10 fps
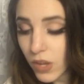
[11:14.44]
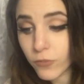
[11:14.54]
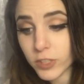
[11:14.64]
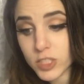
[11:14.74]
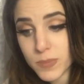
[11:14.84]

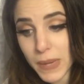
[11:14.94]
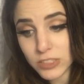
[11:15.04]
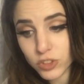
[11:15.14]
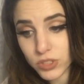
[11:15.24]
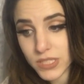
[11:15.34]
For
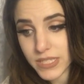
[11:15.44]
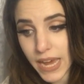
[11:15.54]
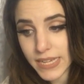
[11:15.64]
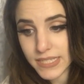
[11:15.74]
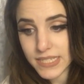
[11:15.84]
special
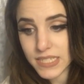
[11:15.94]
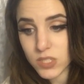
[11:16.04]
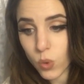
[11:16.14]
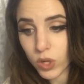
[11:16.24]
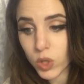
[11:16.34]

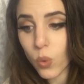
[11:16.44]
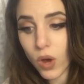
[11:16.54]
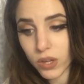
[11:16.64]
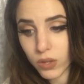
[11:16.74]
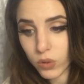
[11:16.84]
sizes or
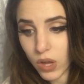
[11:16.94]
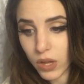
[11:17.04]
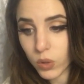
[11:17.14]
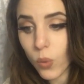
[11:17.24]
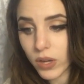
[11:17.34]

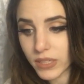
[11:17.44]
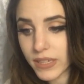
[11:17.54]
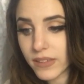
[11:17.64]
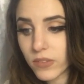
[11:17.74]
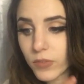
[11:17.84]

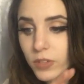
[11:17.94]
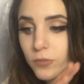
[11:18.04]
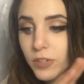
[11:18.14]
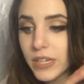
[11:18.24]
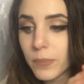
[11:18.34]
quantities, feel
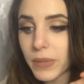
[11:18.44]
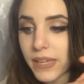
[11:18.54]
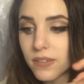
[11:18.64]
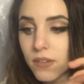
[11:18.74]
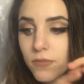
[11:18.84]
free to
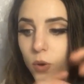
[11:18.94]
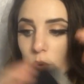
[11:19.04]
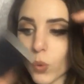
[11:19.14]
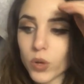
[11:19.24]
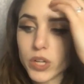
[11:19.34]
place a
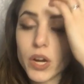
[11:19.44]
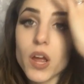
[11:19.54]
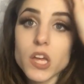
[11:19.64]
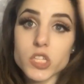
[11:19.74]
phone order.